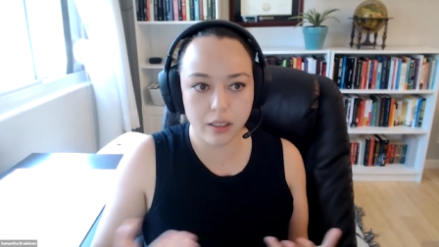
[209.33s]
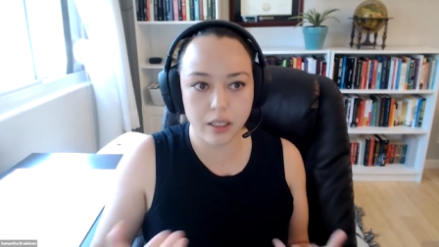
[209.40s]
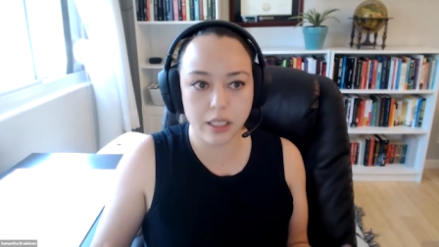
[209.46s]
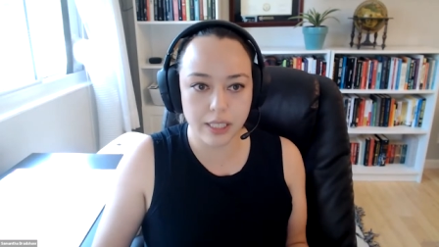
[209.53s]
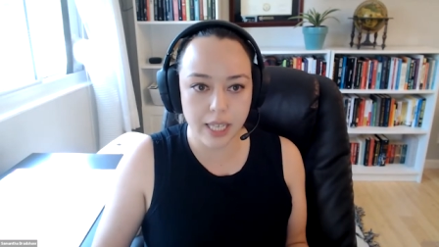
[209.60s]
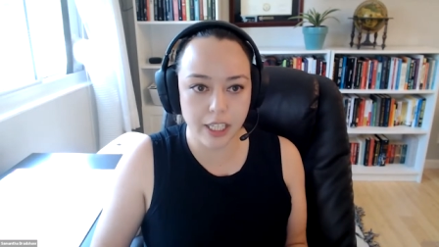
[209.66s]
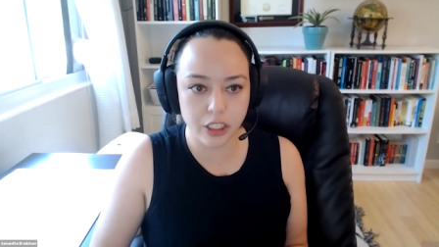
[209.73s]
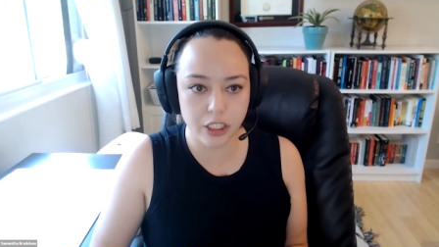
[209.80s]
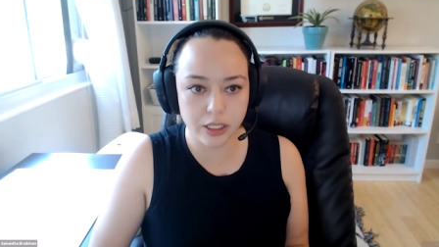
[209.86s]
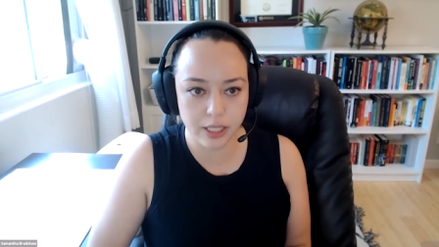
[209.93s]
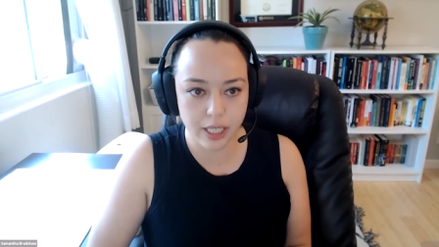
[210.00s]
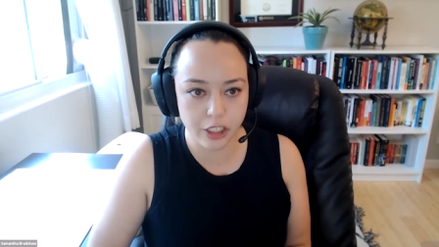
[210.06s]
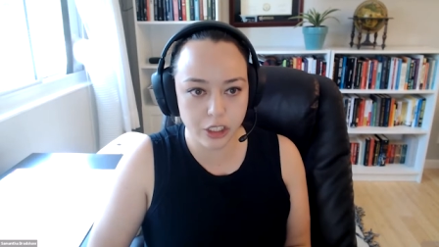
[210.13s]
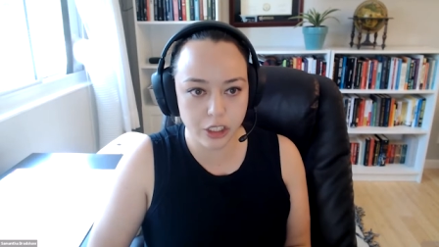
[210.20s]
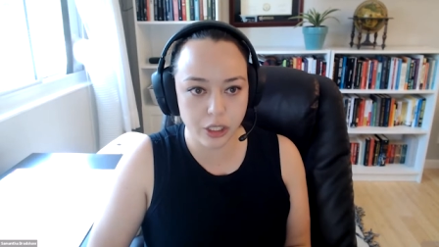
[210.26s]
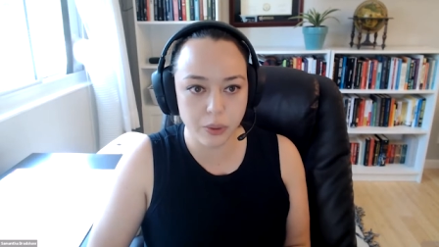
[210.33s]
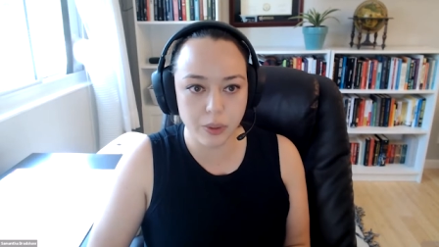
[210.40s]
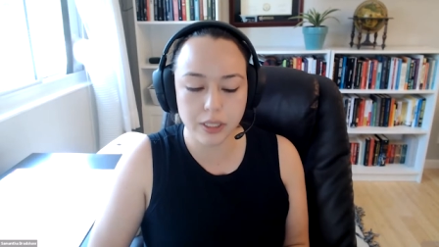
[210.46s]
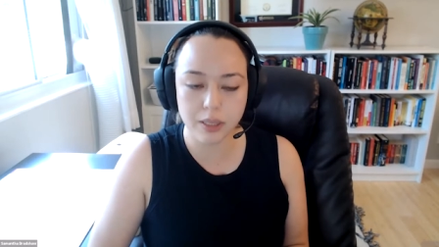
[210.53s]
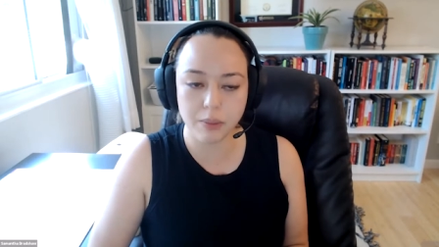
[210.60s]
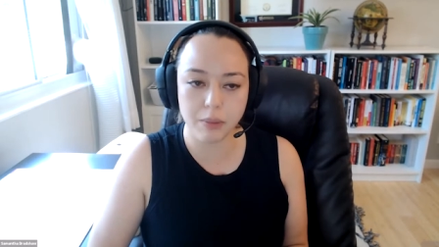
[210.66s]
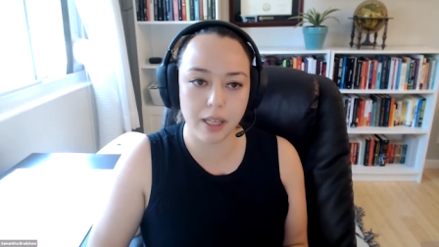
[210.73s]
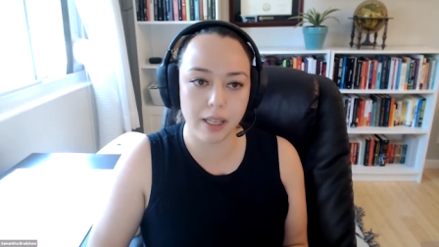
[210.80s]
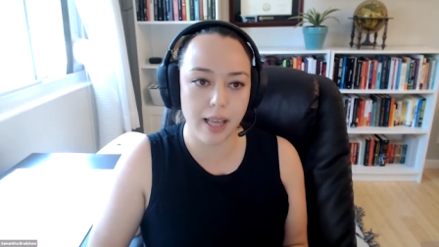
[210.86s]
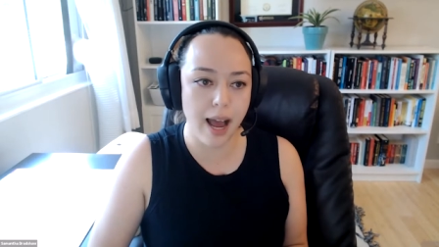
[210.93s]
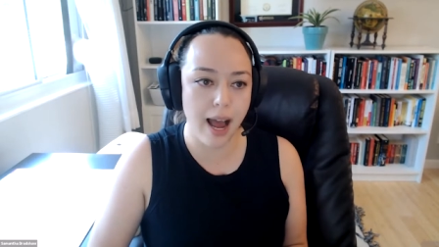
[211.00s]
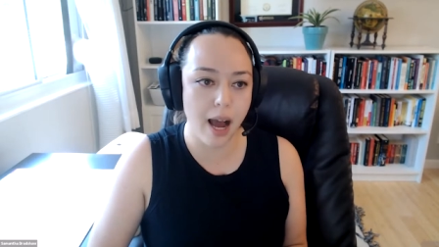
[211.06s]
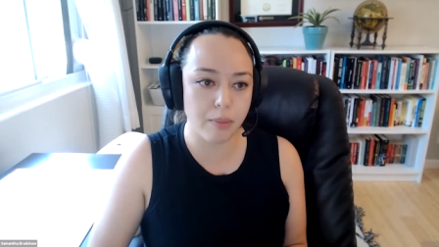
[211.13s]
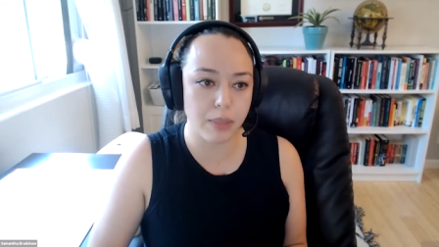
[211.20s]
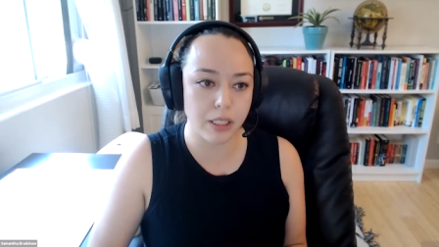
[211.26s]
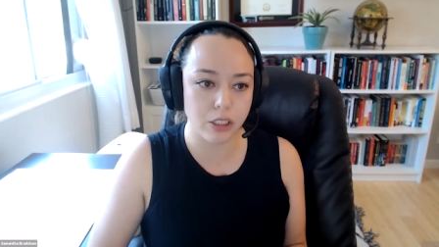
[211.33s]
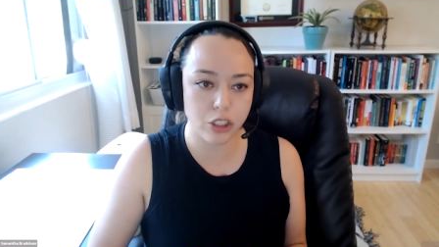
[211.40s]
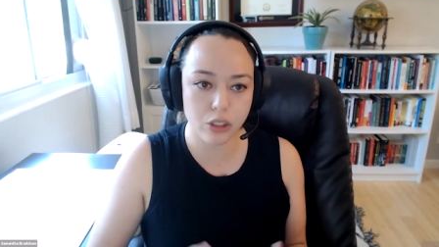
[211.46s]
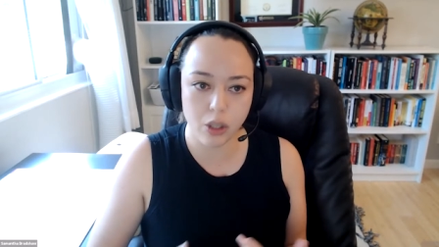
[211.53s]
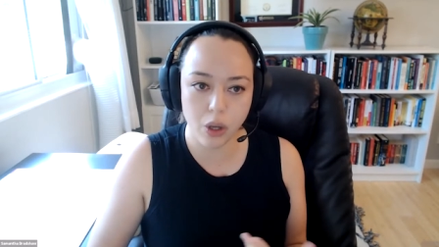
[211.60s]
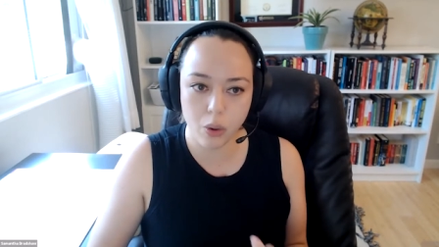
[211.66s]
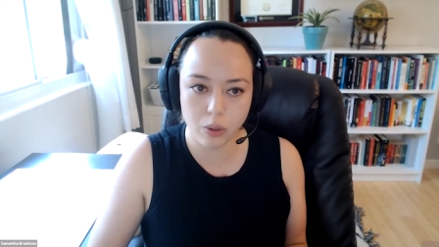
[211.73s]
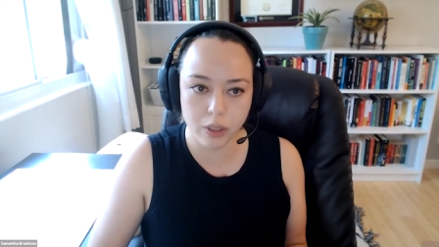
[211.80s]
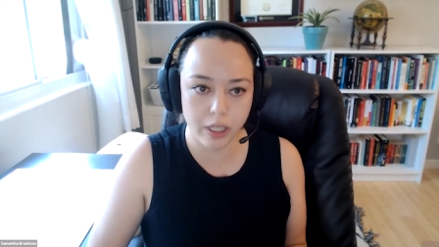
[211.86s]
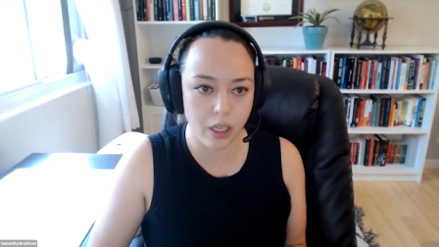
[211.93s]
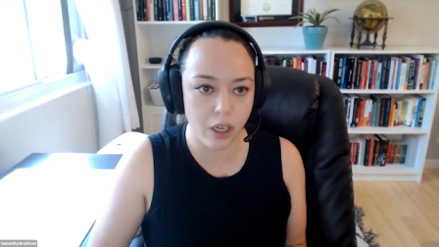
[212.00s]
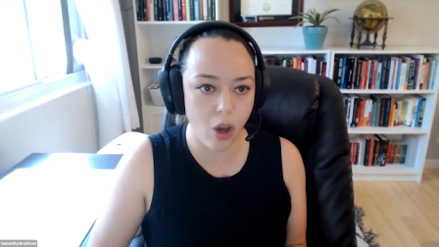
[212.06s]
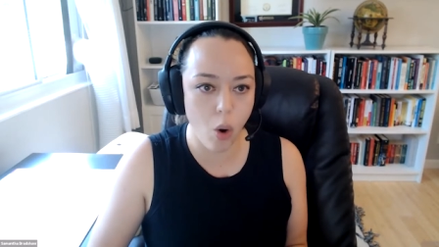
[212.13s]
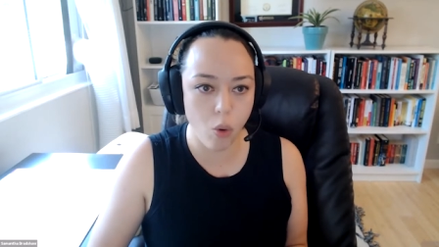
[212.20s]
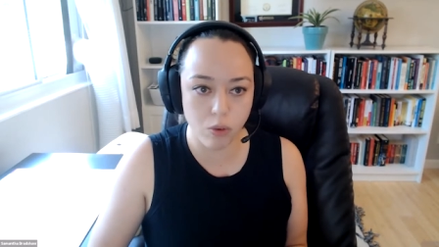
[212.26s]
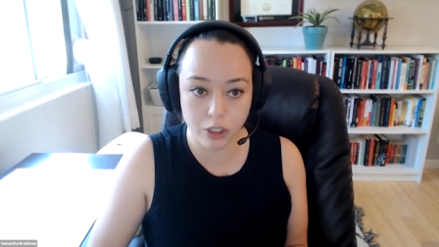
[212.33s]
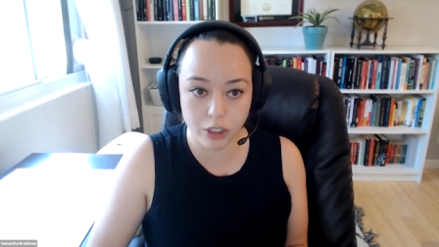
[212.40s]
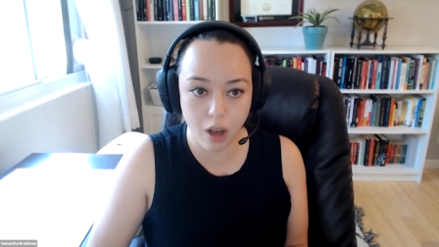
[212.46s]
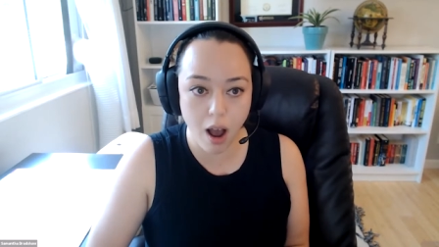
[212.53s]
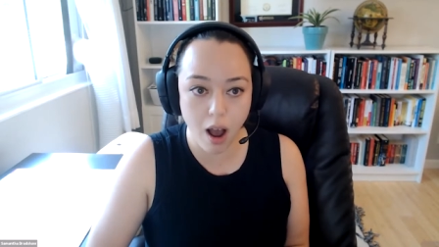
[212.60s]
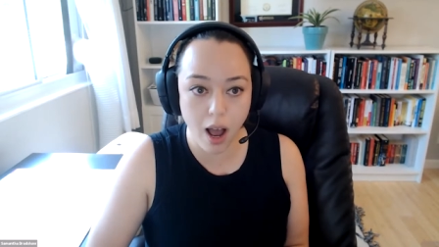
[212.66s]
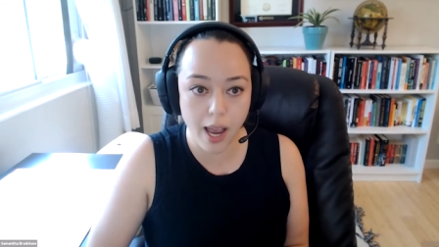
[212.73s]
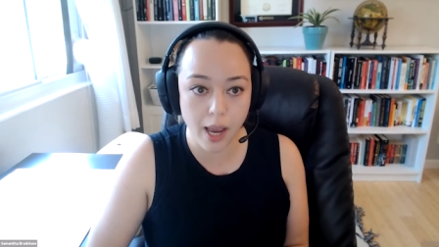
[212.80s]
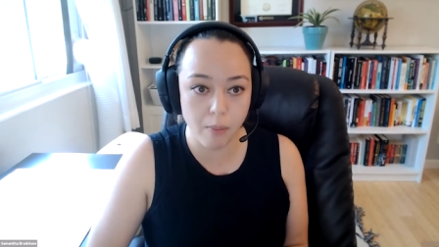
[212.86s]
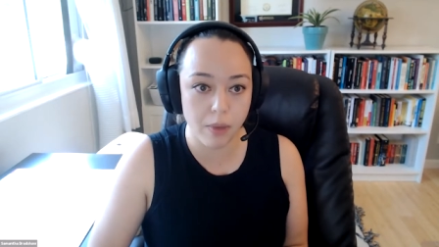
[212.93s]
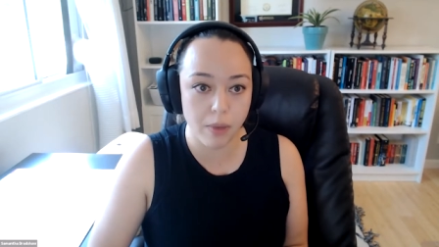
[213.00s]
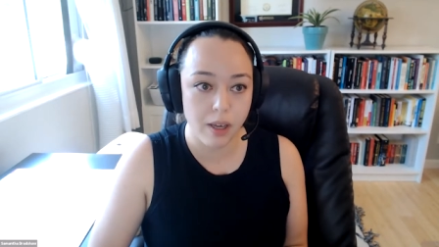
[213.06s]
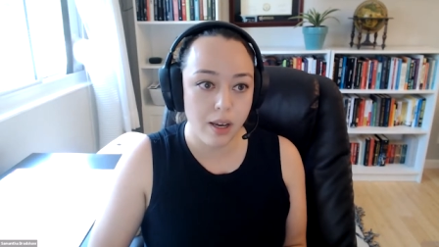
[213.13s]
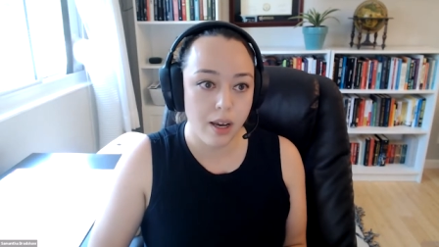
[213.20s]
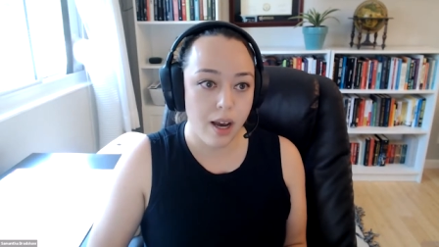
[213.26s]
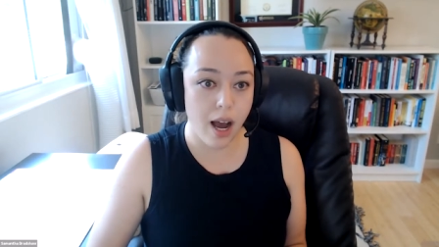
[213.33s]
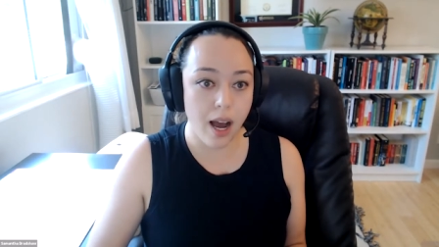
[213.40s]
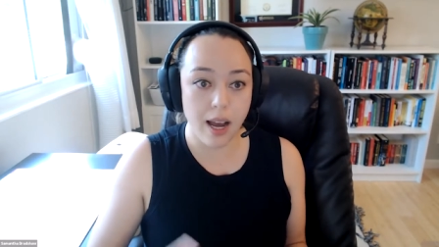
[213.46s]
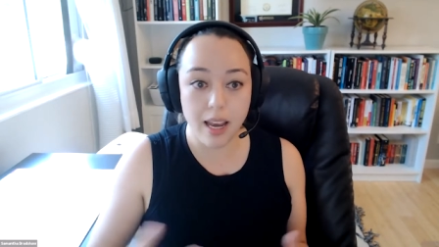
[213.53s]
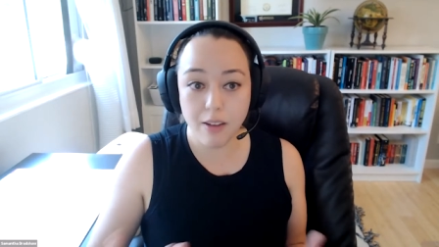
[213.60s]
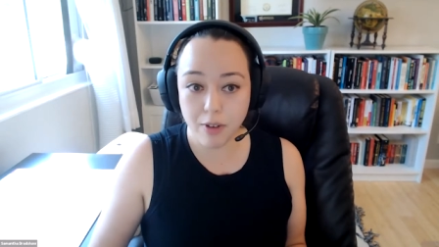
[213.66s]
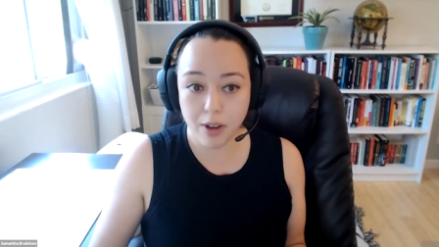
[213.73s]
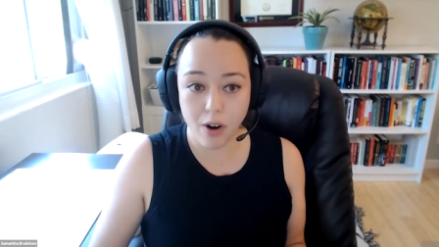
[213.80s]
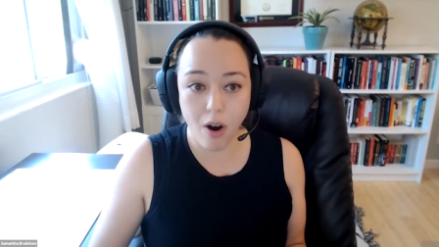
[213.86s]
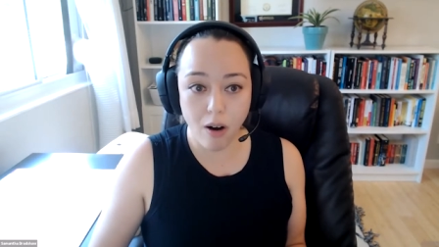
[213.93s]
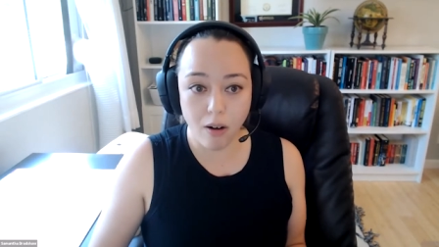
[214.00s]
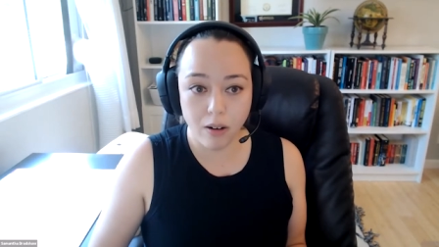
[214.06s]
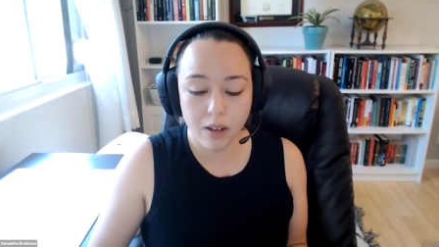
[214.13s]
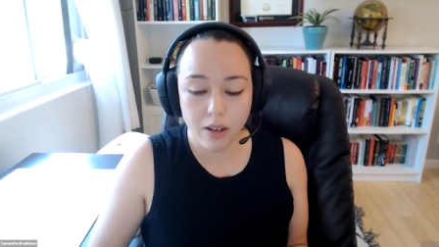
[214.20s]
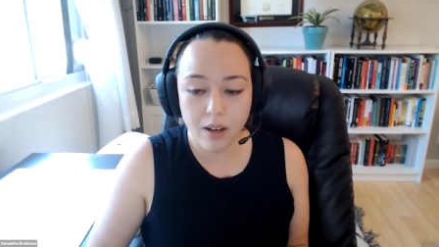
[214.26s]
contentious issue it's something that happens slowly over time uh, if at all